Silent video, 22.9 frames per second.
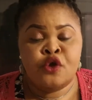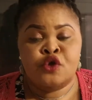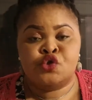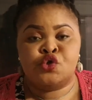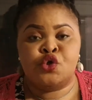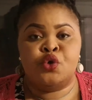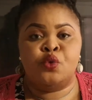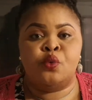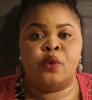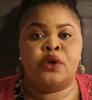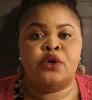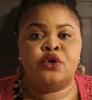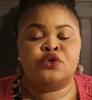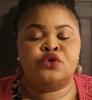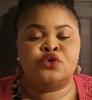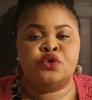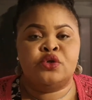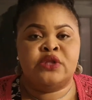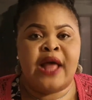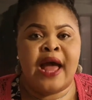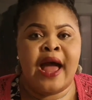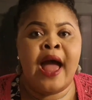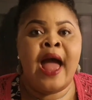So you want
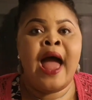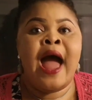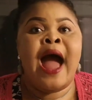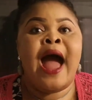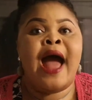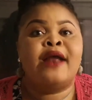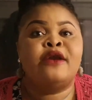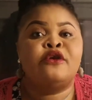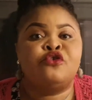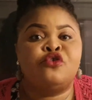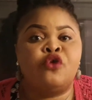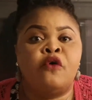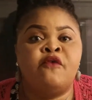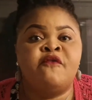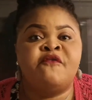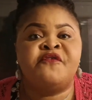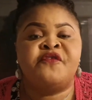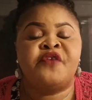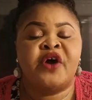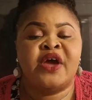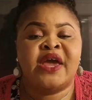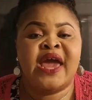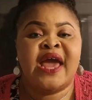to do that. And
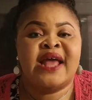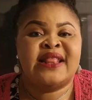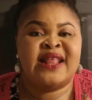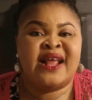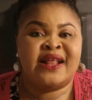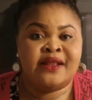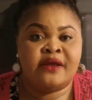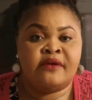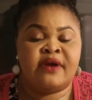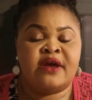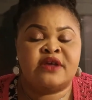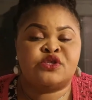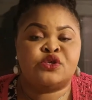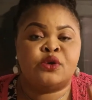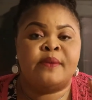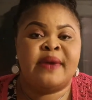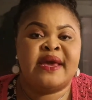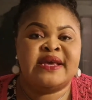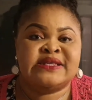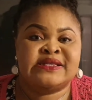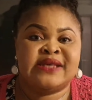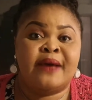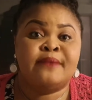don't forget that there are
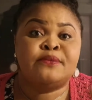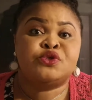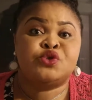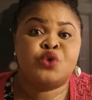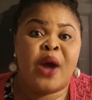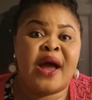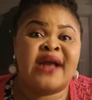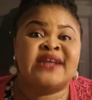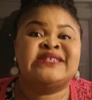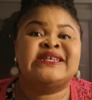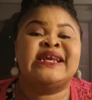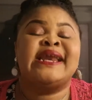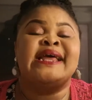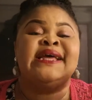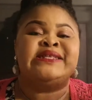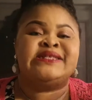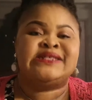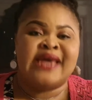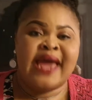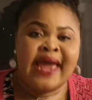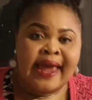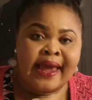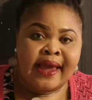some exams you
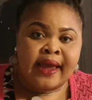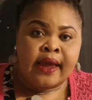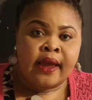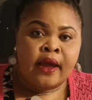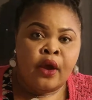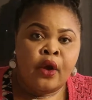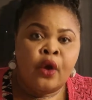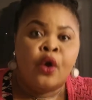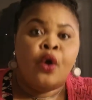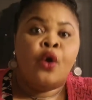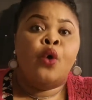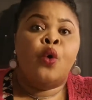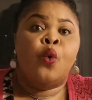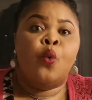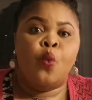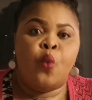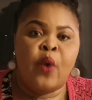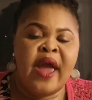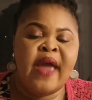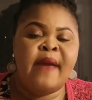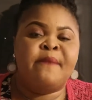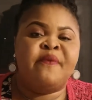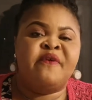actually take
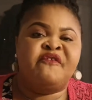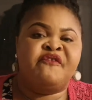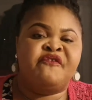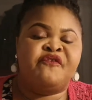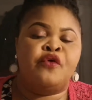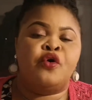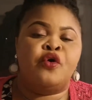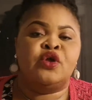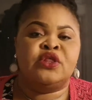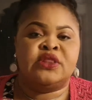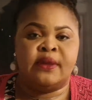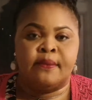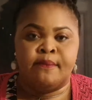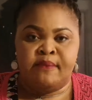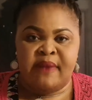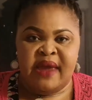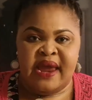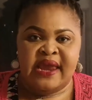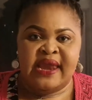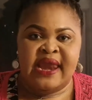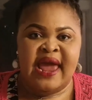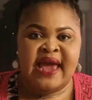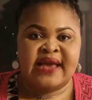way before the
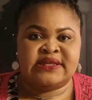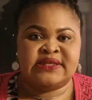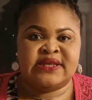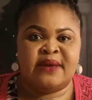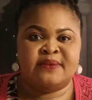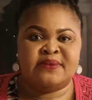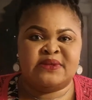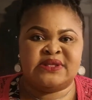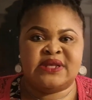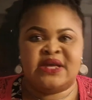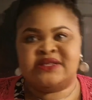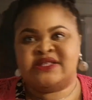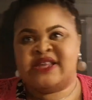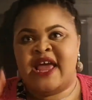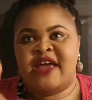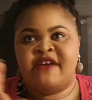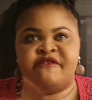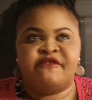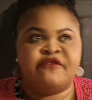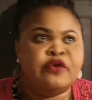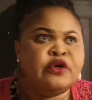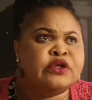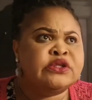main exam starts,
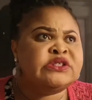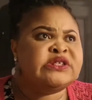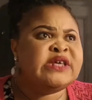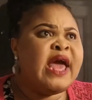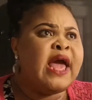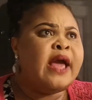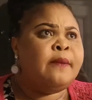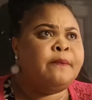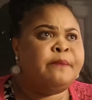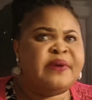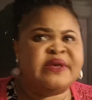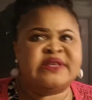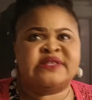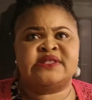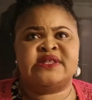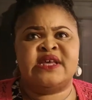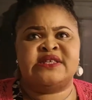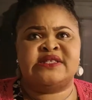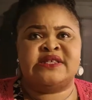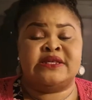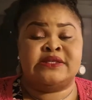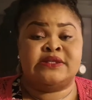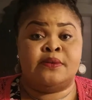like food tech,
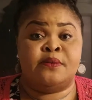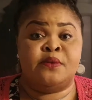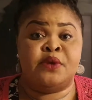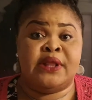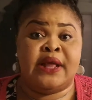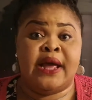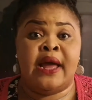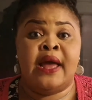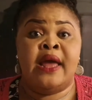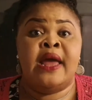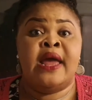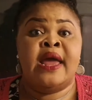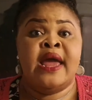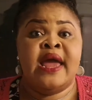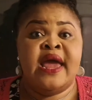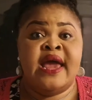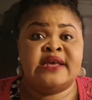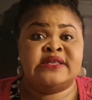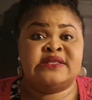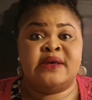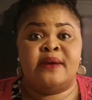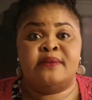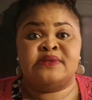business, and some other
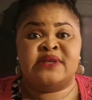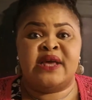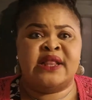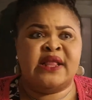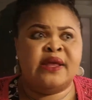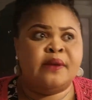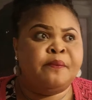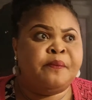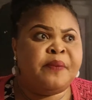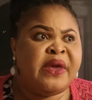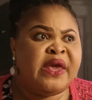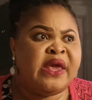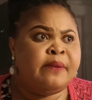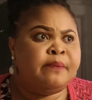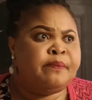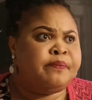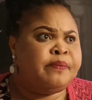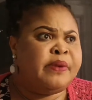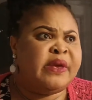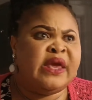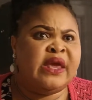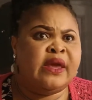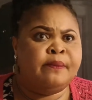exams. I think
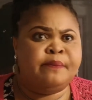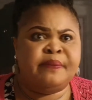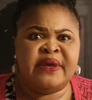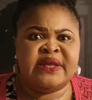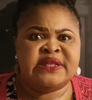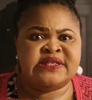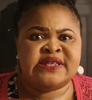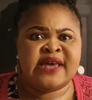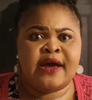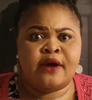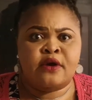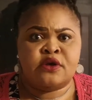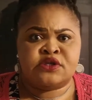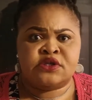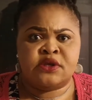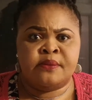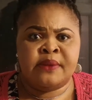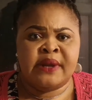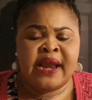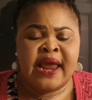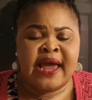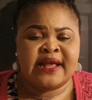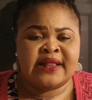PB tech or
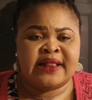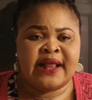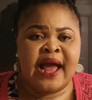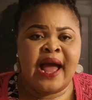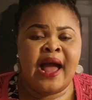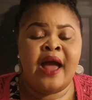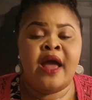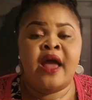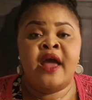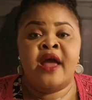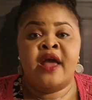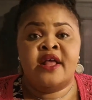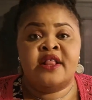something like that.